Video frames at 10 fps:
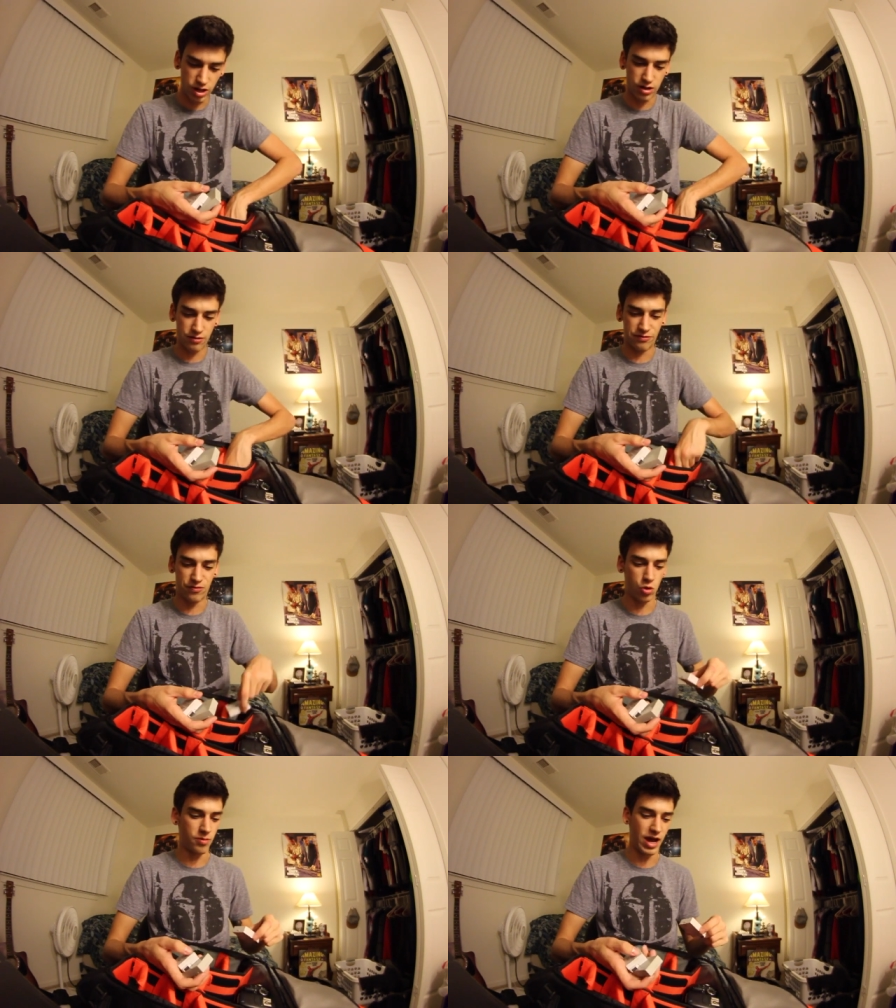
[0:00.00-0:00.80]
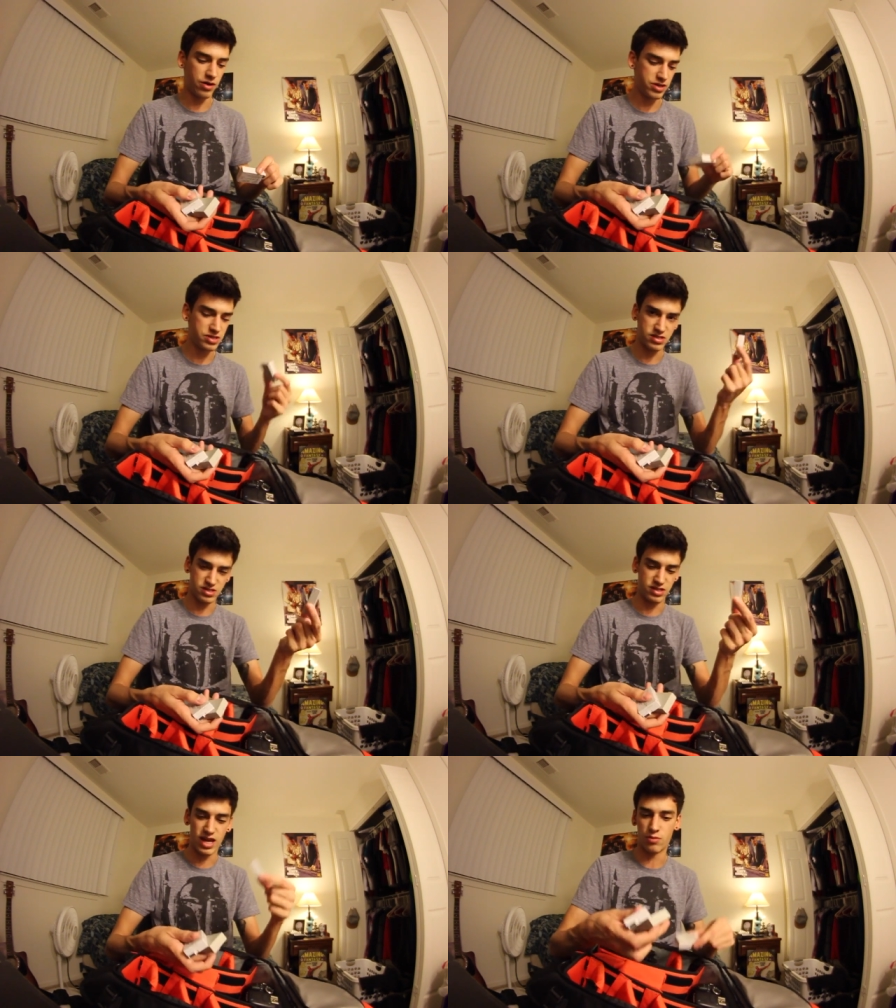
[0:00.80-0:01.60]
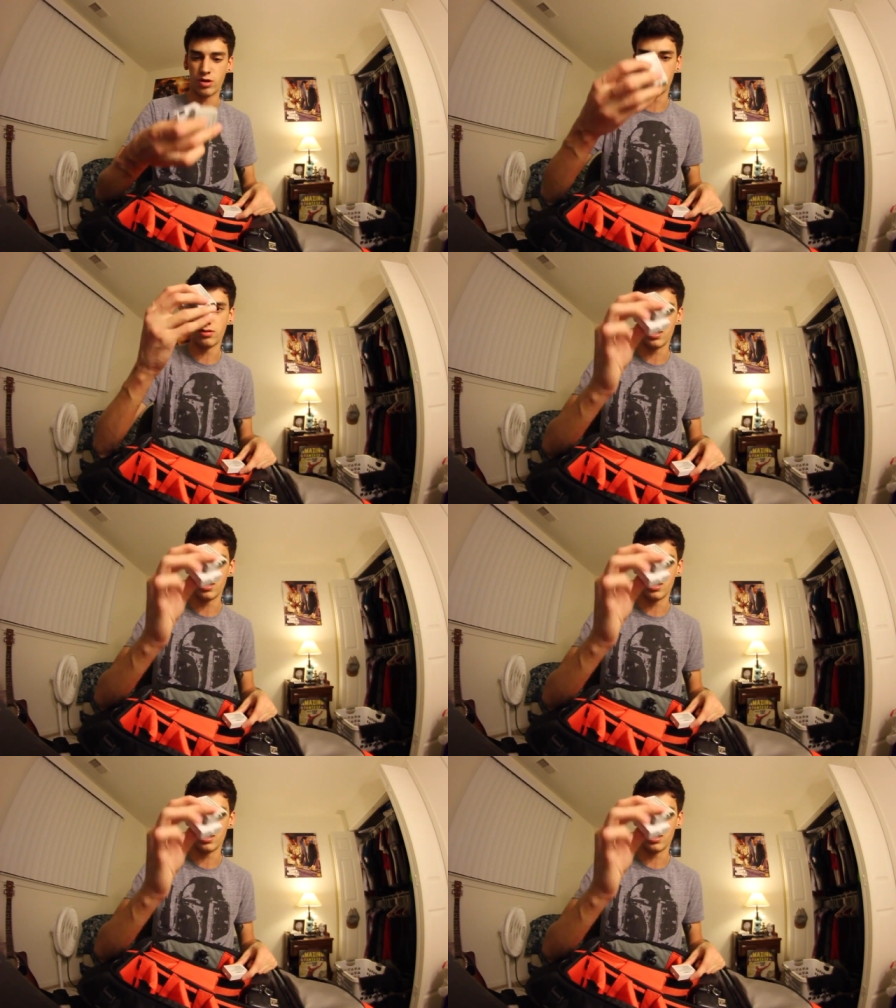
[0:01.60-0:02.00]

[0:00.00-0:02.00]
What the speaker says: of 4 batteries. This is the dead one.